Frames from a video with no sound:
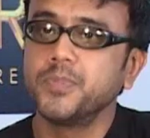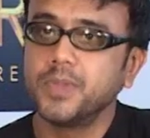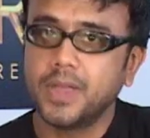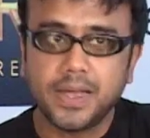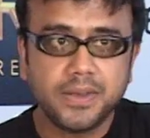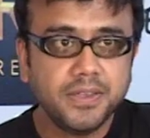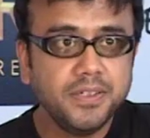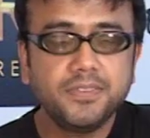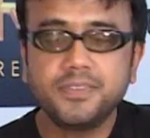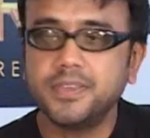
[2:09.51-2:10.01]

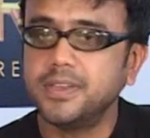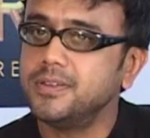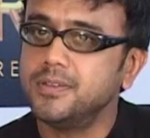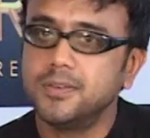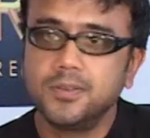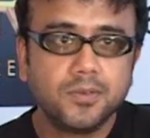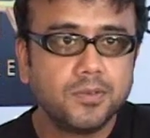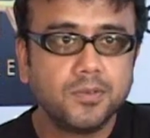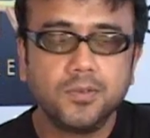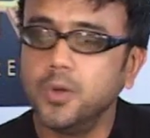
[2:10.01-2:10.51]
And he said,
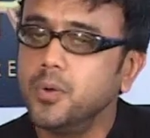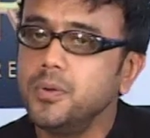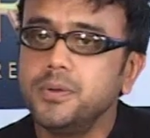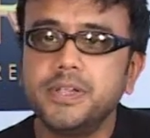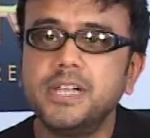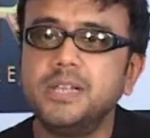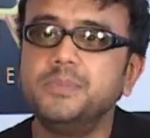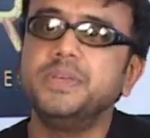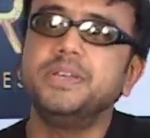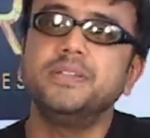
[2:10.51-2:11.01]
don't
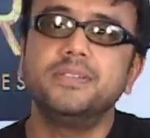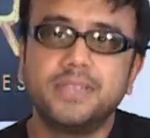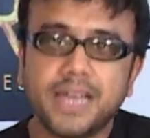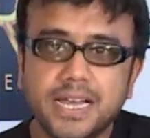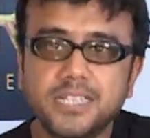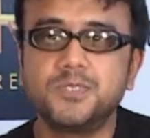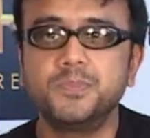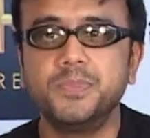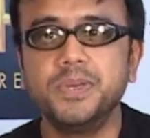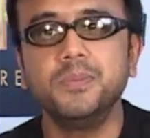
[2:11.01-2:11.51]
tell me,
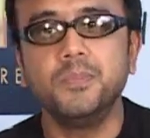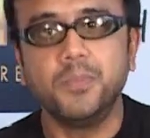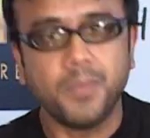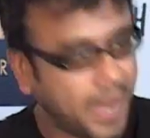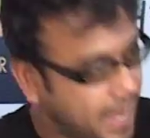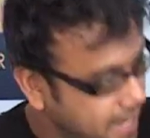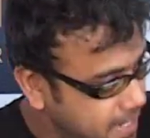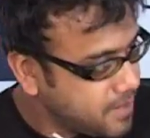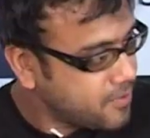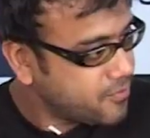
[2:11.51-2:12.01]
that's been
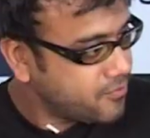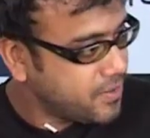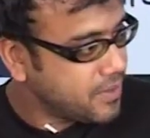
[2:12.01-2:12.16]
my